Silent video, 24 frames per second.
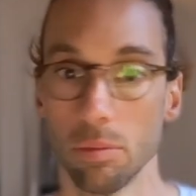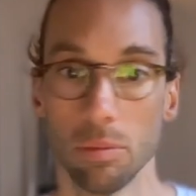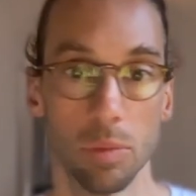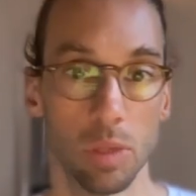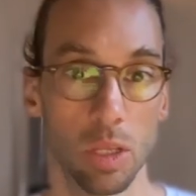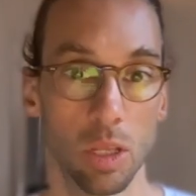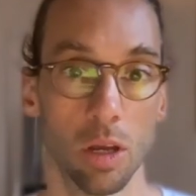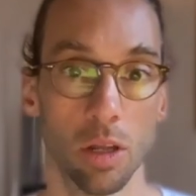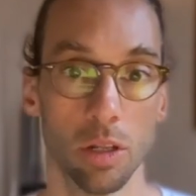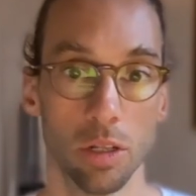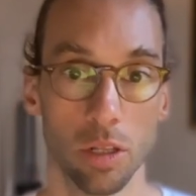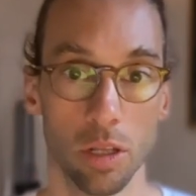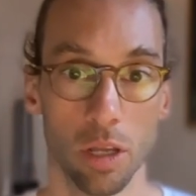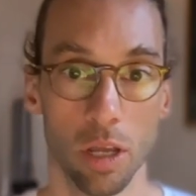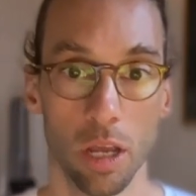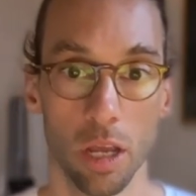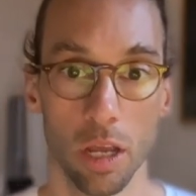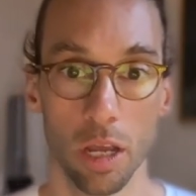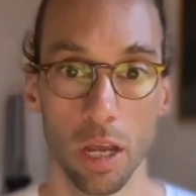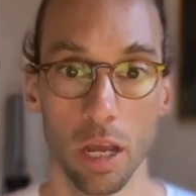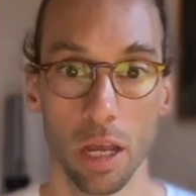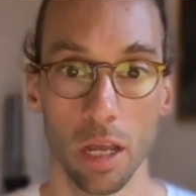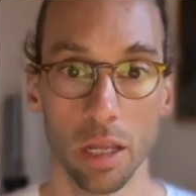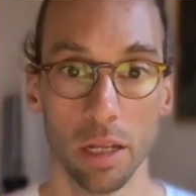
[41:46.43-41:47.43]
On the
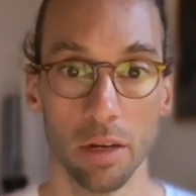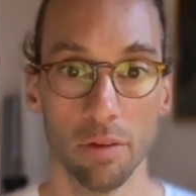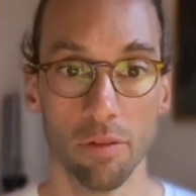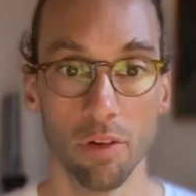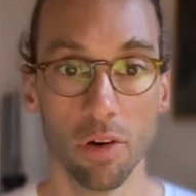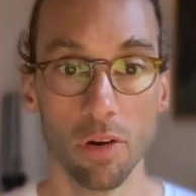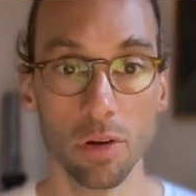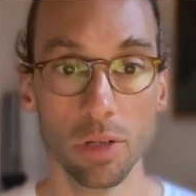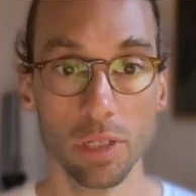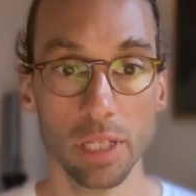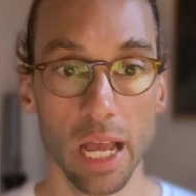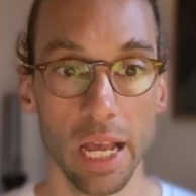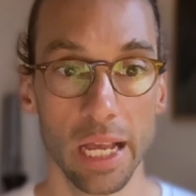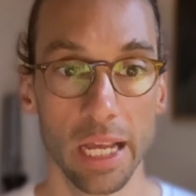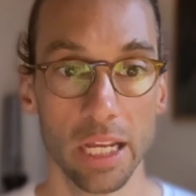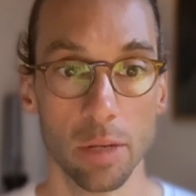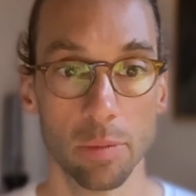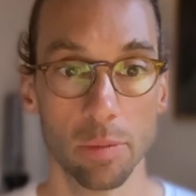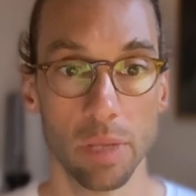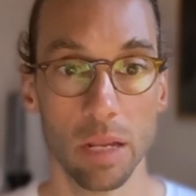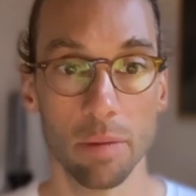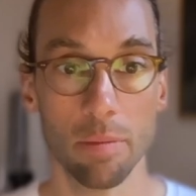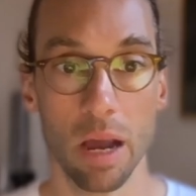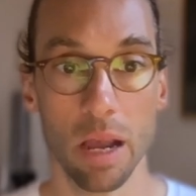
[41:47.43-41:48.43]
inverse, I can
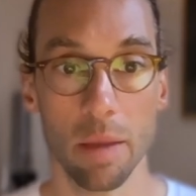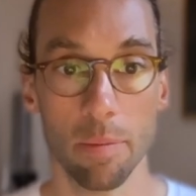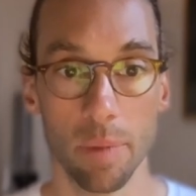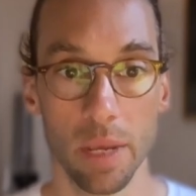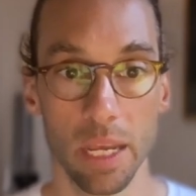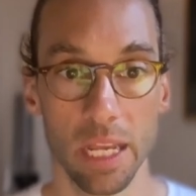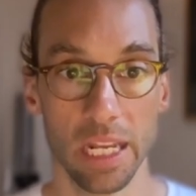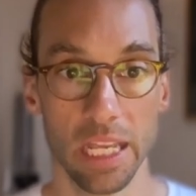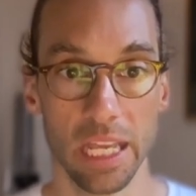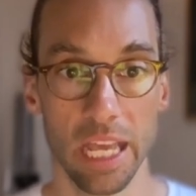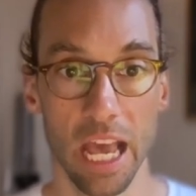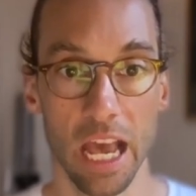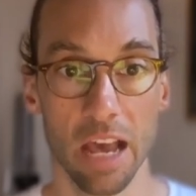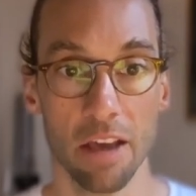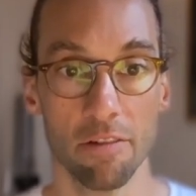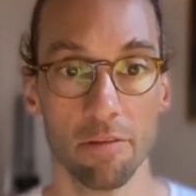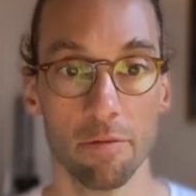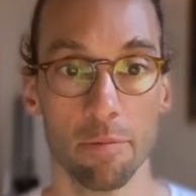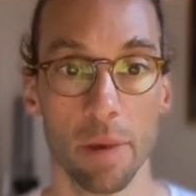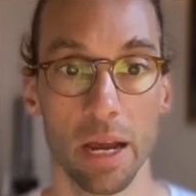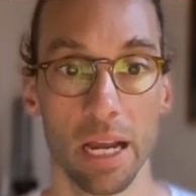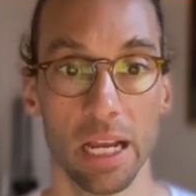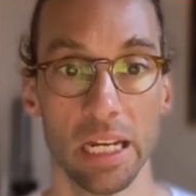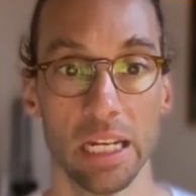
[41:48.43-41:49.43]
obtain my PDF
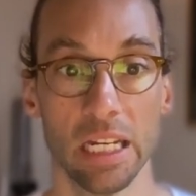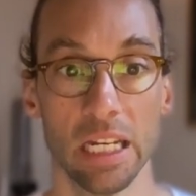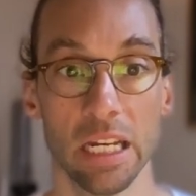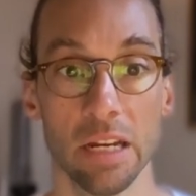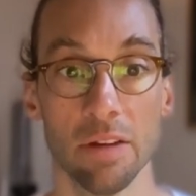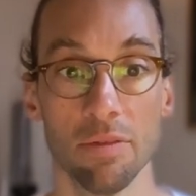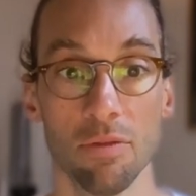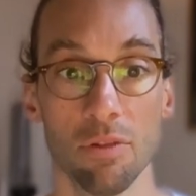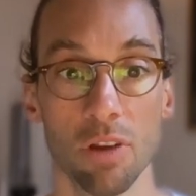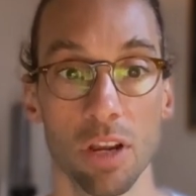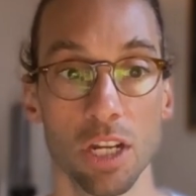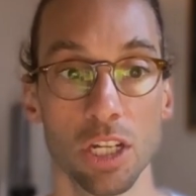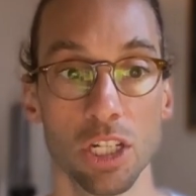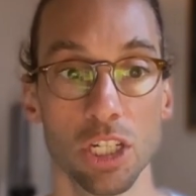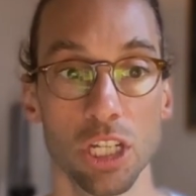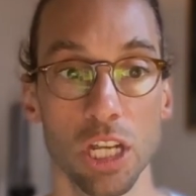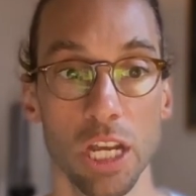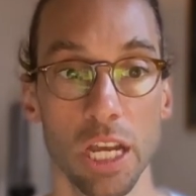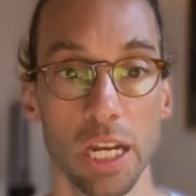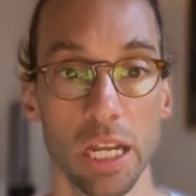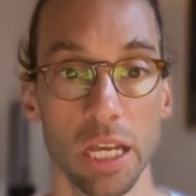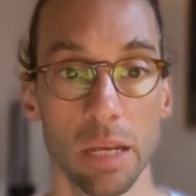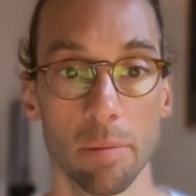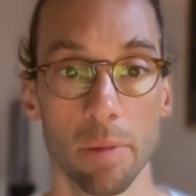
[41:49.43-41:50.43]
by
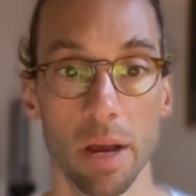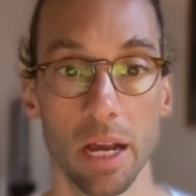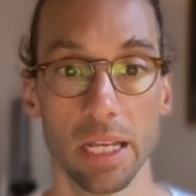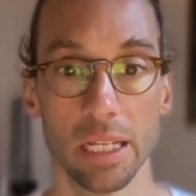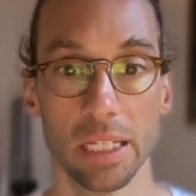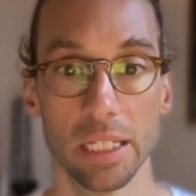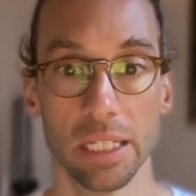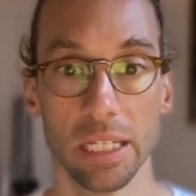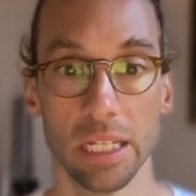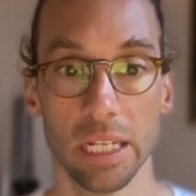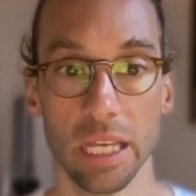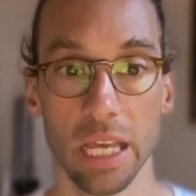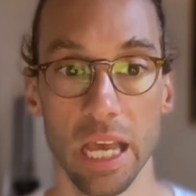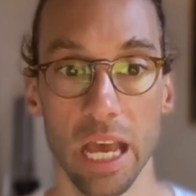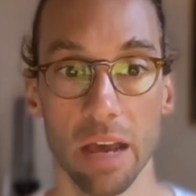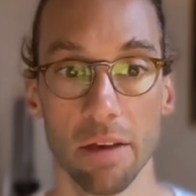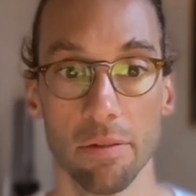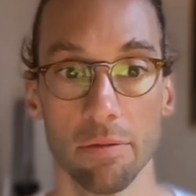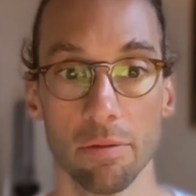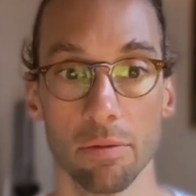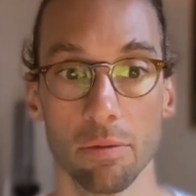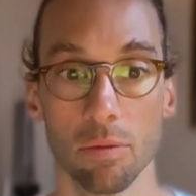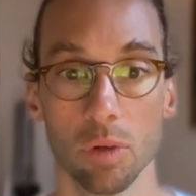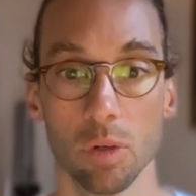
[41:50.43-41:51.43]
differentiating my CDF
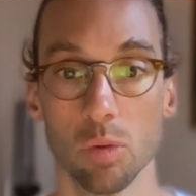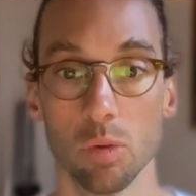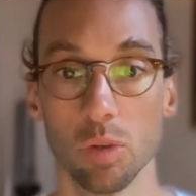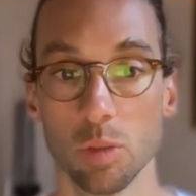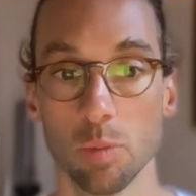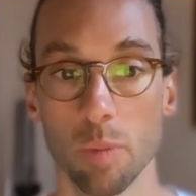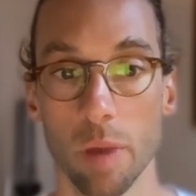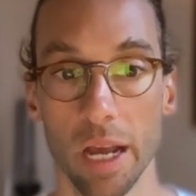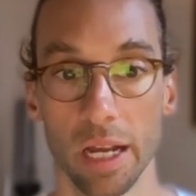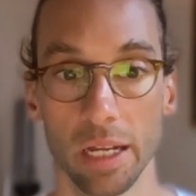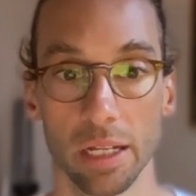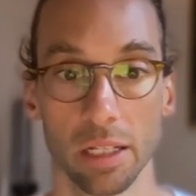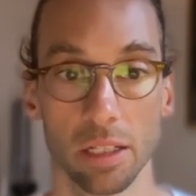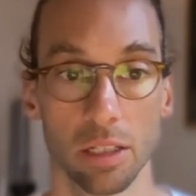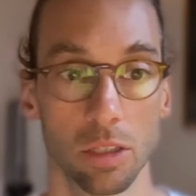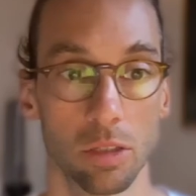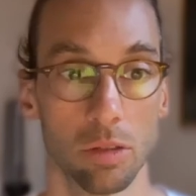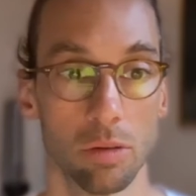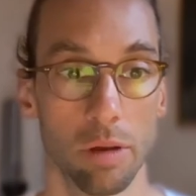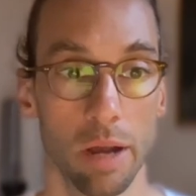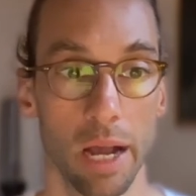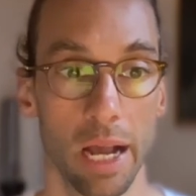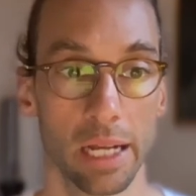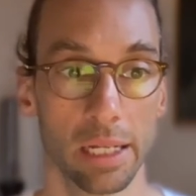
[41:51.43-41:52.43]
with respect
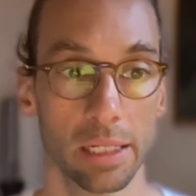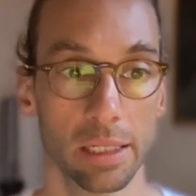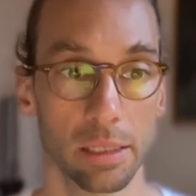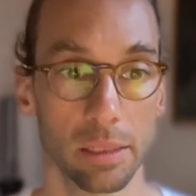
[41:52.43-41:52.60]
to x.